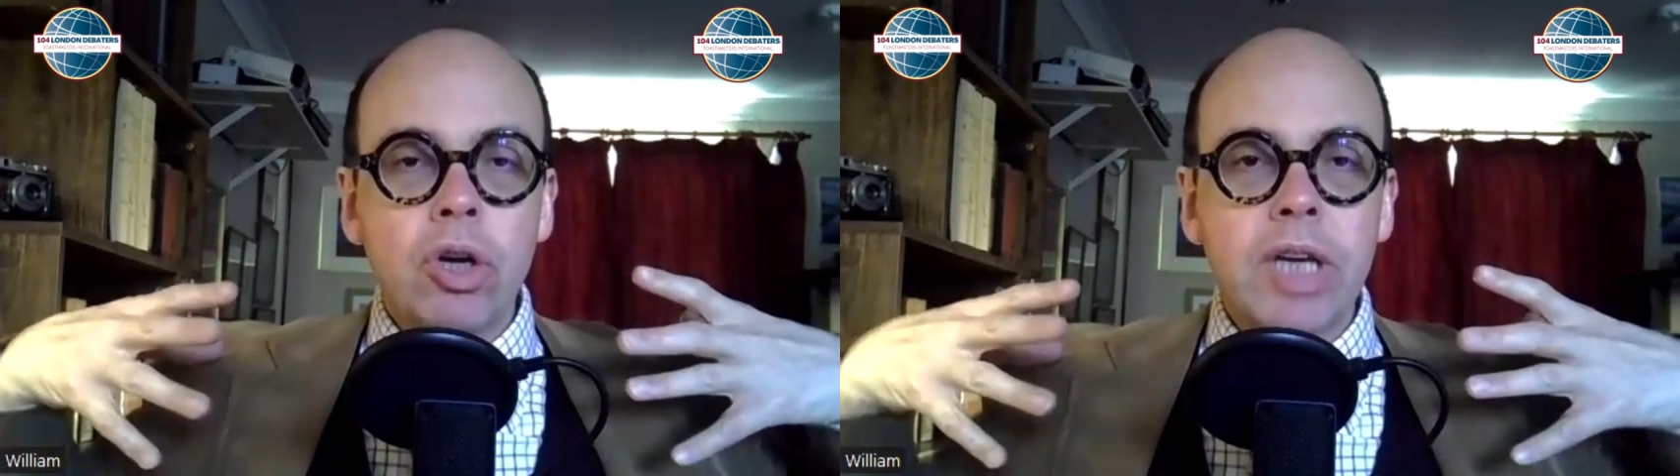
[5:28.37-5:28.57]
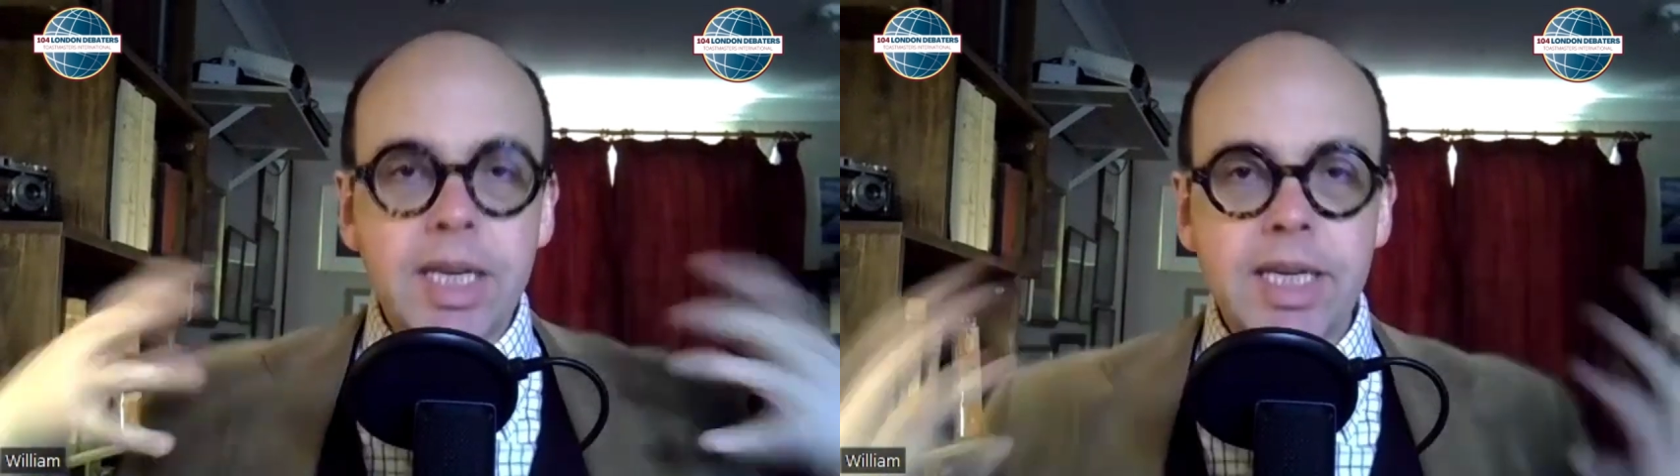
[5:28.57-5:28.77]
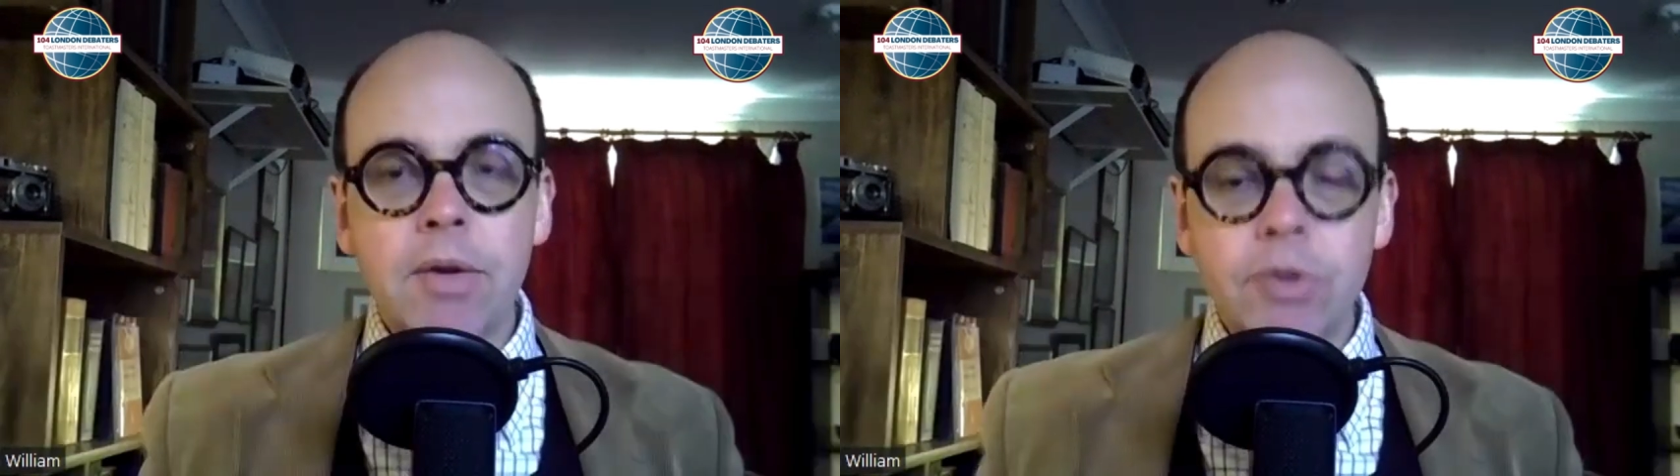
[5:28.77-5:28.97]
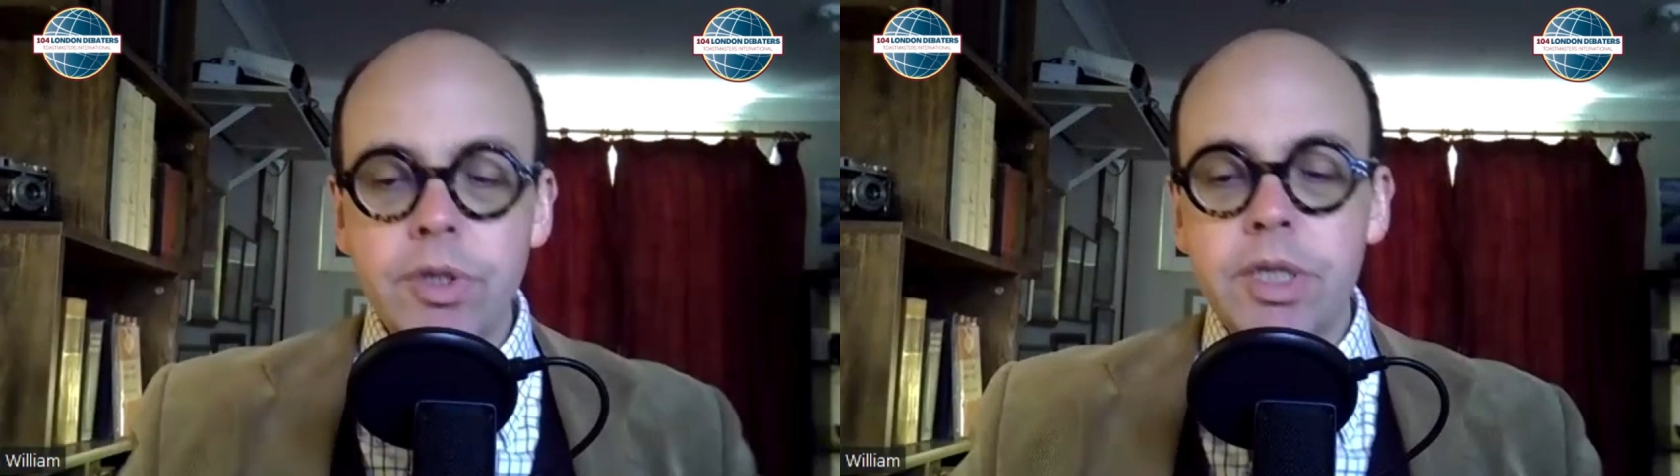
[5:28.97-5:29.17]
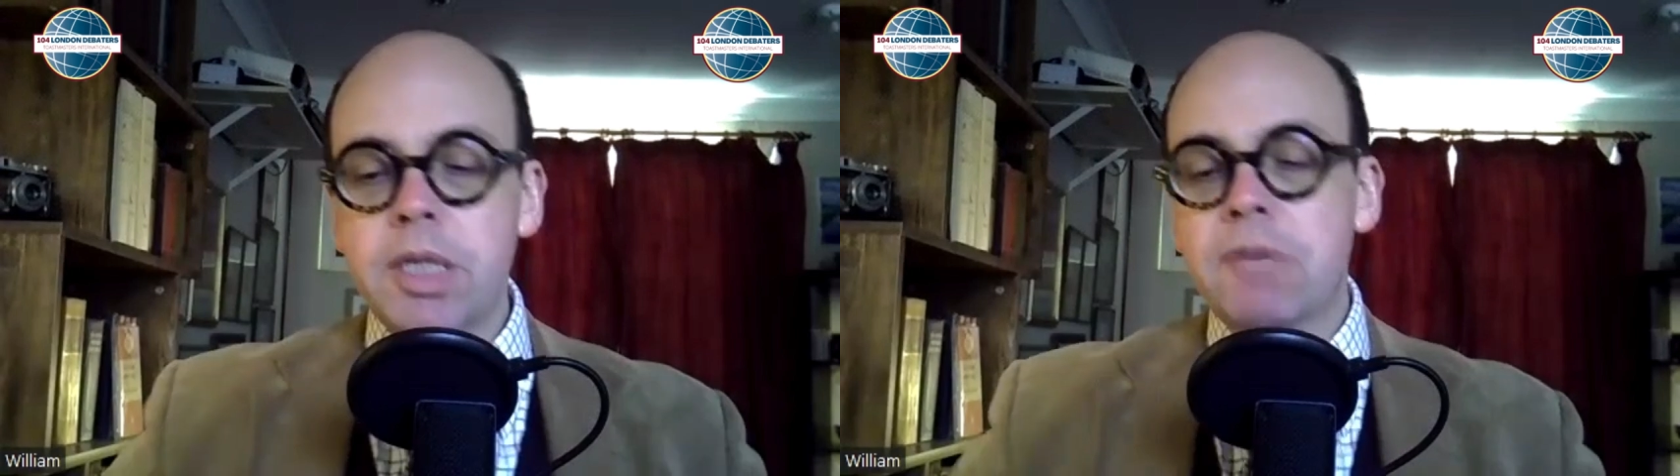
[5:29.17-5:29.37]
get down to the
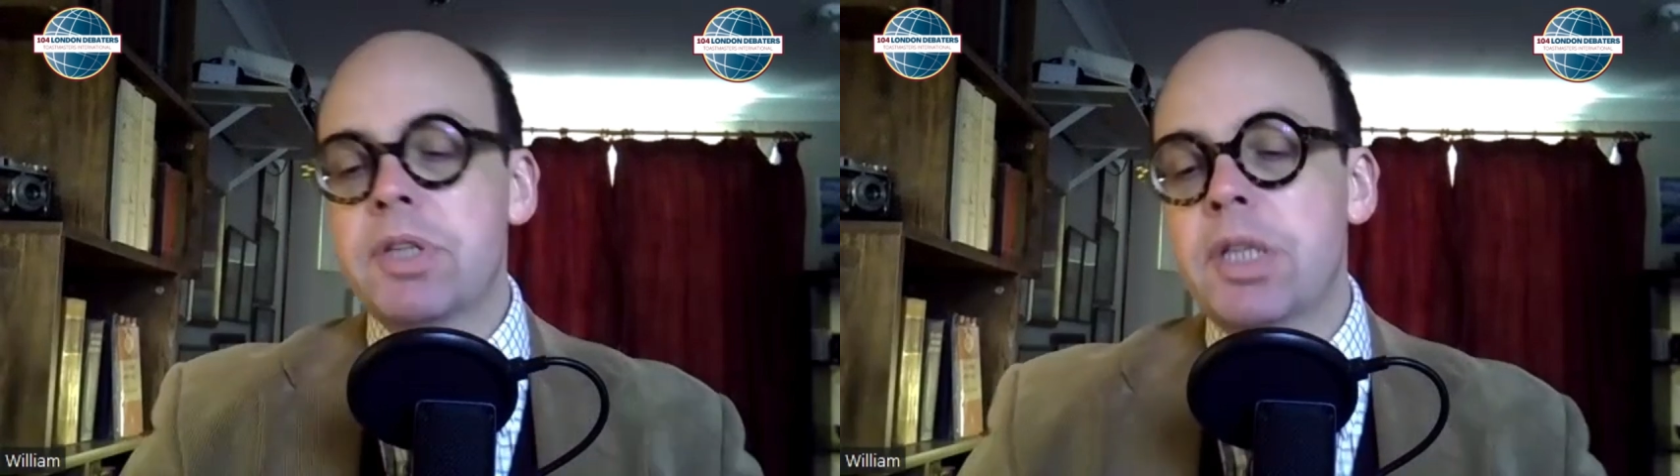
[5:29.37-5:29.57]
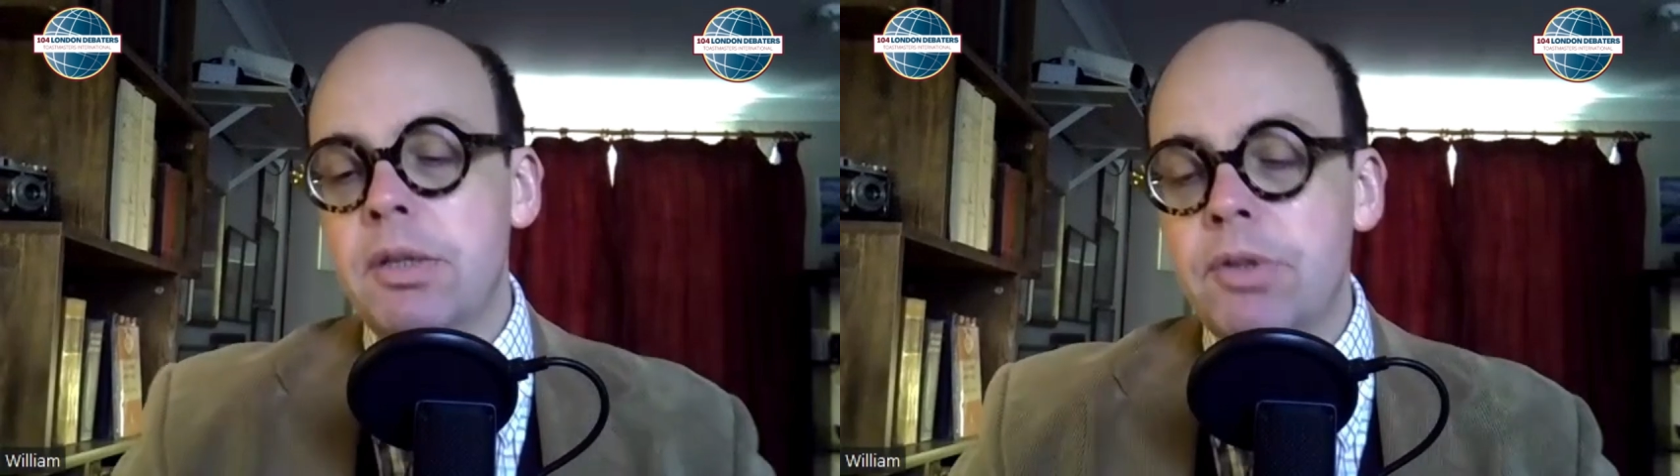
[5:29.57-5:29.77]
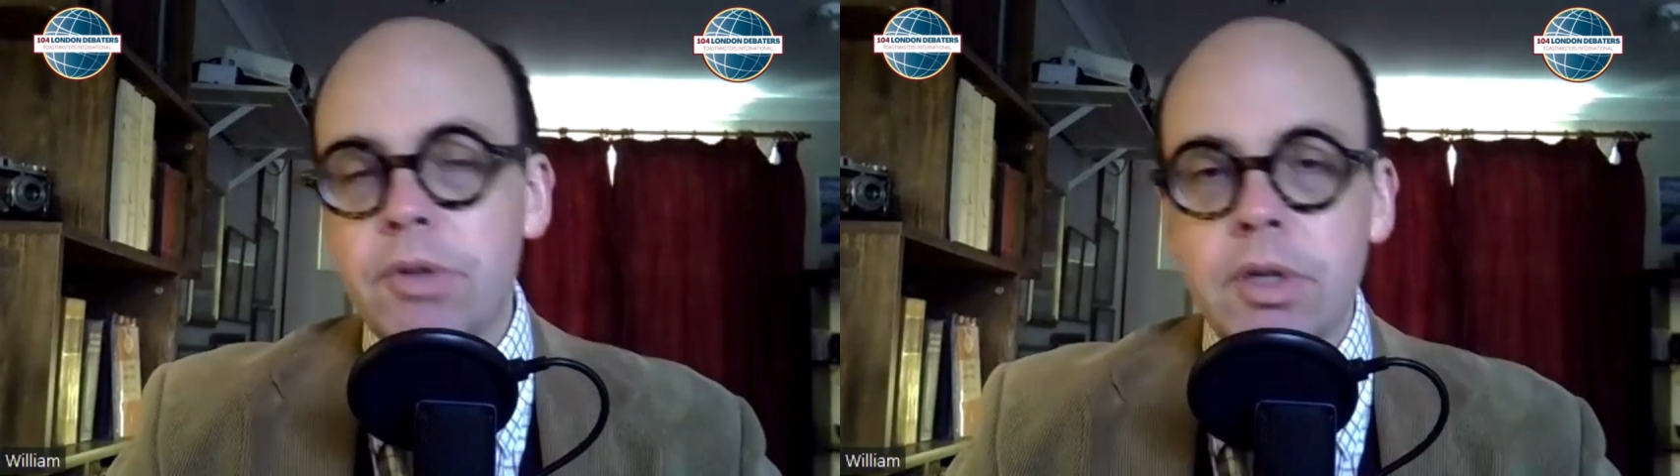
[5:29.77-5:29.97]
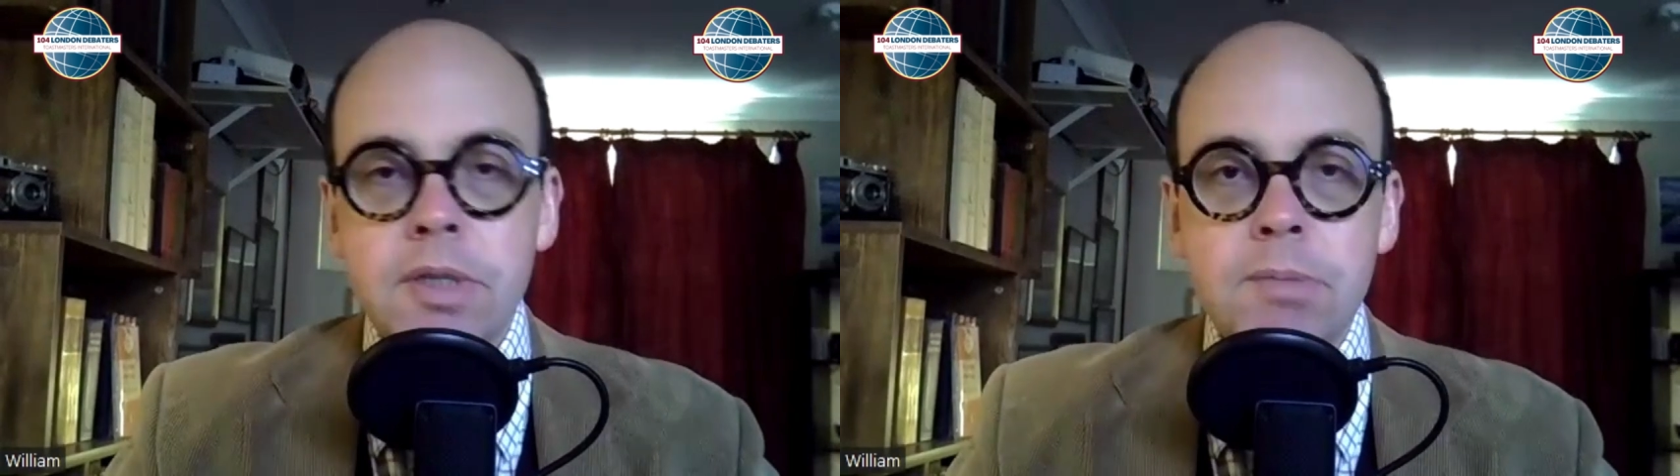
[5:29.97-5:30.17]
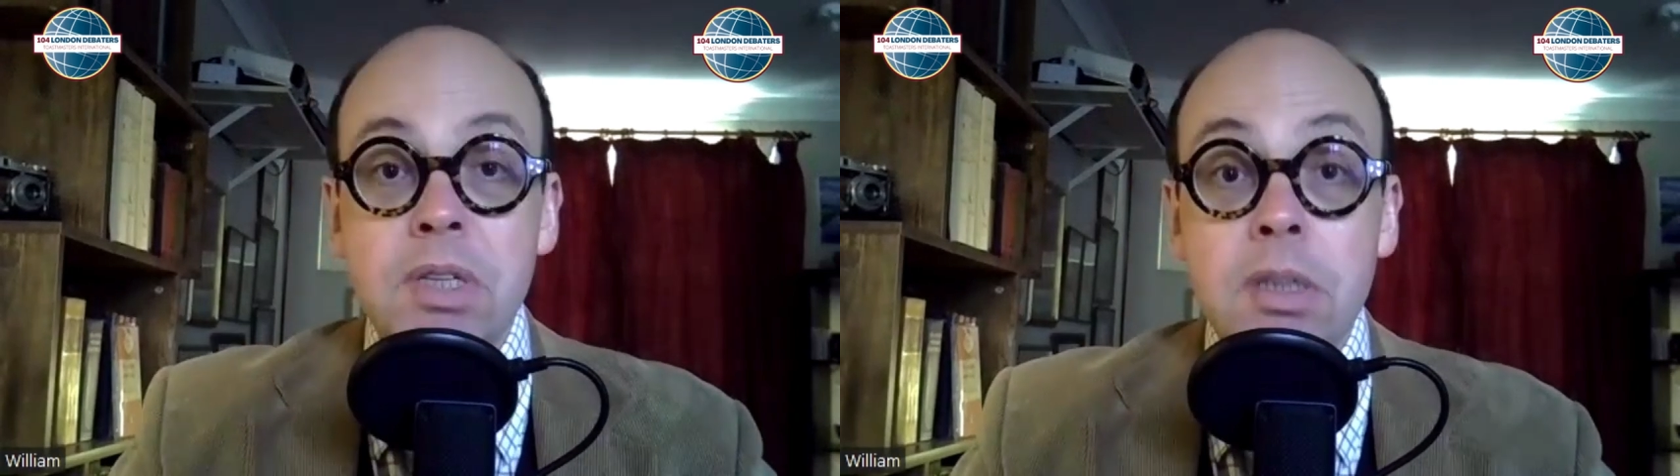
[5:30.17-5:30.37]
nitty-gritty, to the
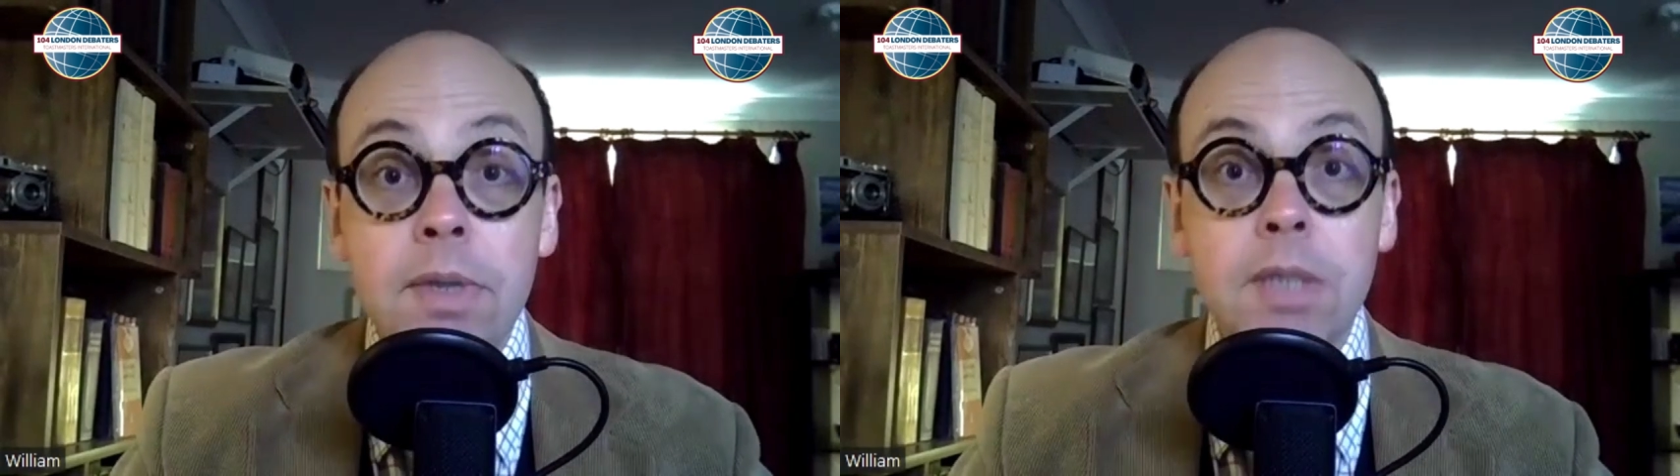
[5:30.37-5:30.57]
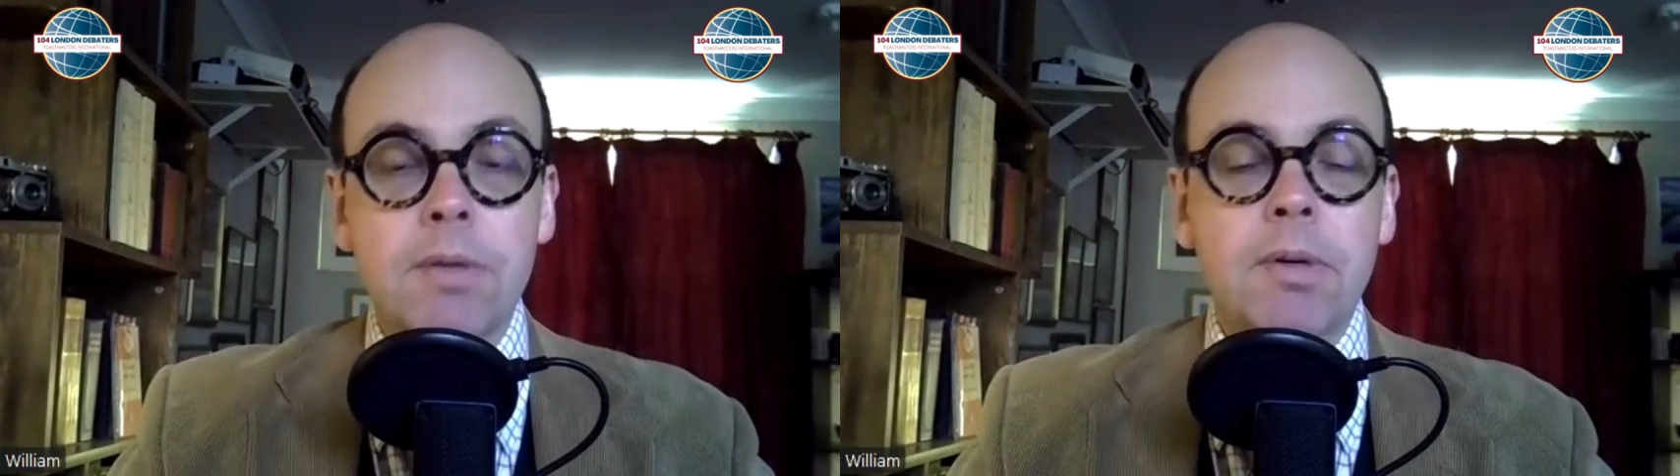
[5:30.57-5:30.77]
specifics.